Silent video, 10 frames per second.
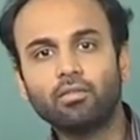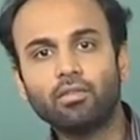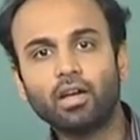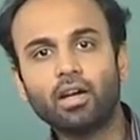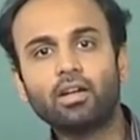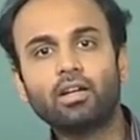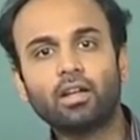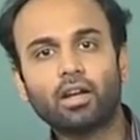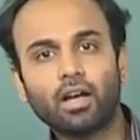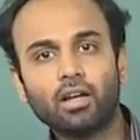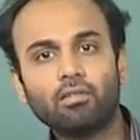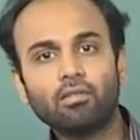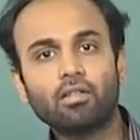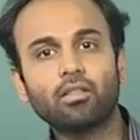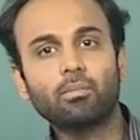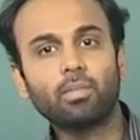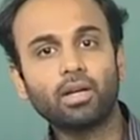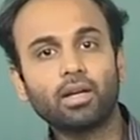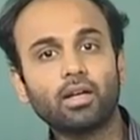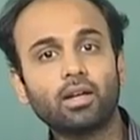we had derived the
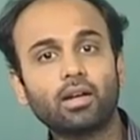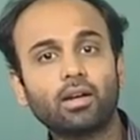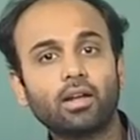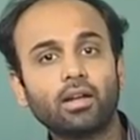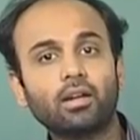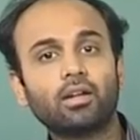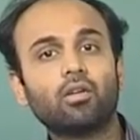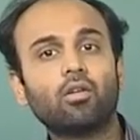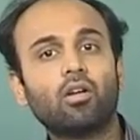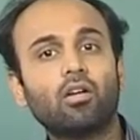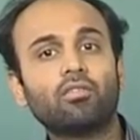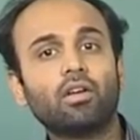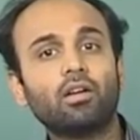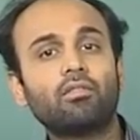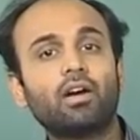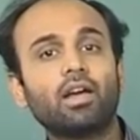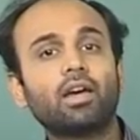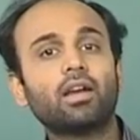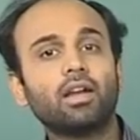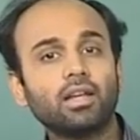bit error rate of a
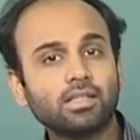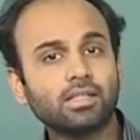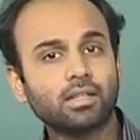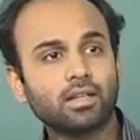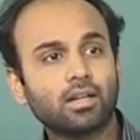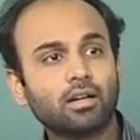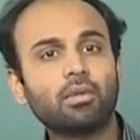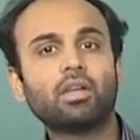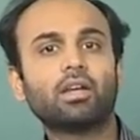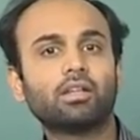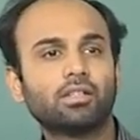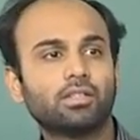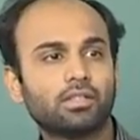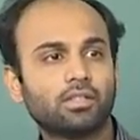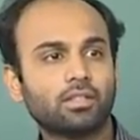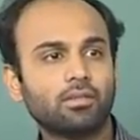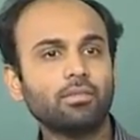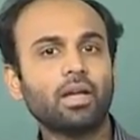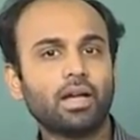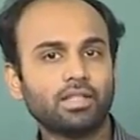wireless communication
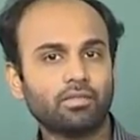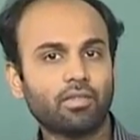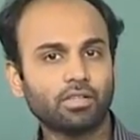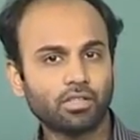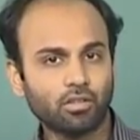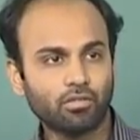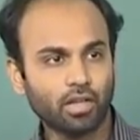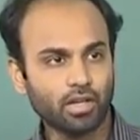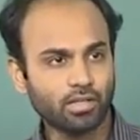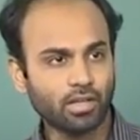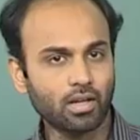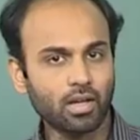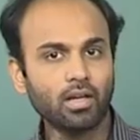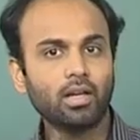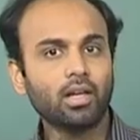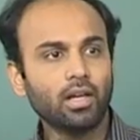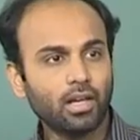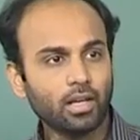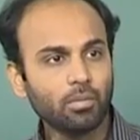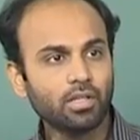system as a function of the SNR.
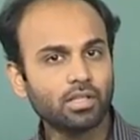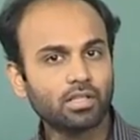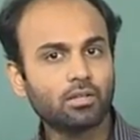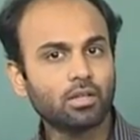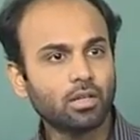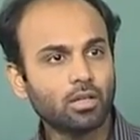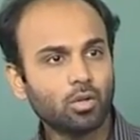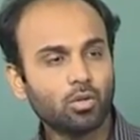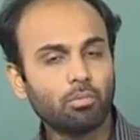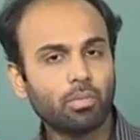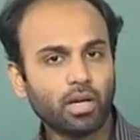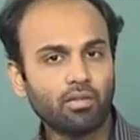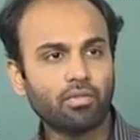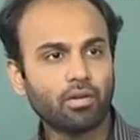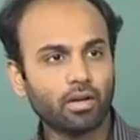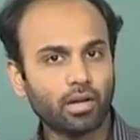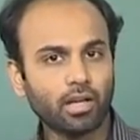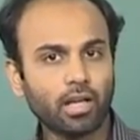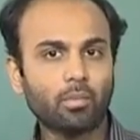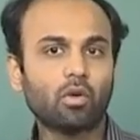Let me just do a brief
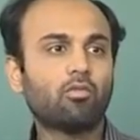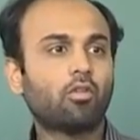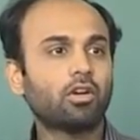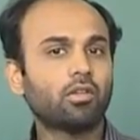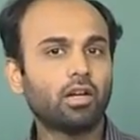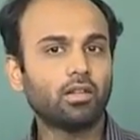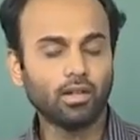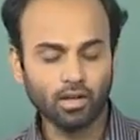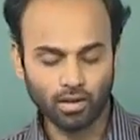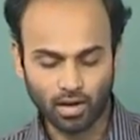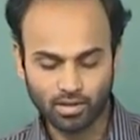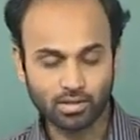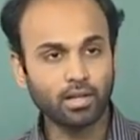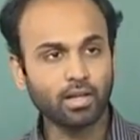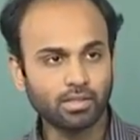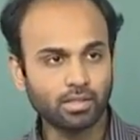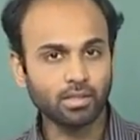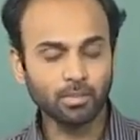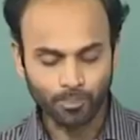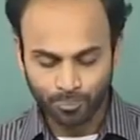recap of what we did in the last
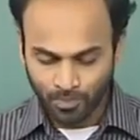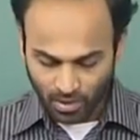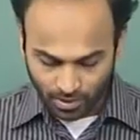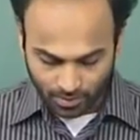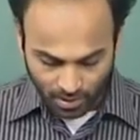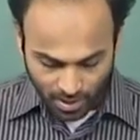lecture. In the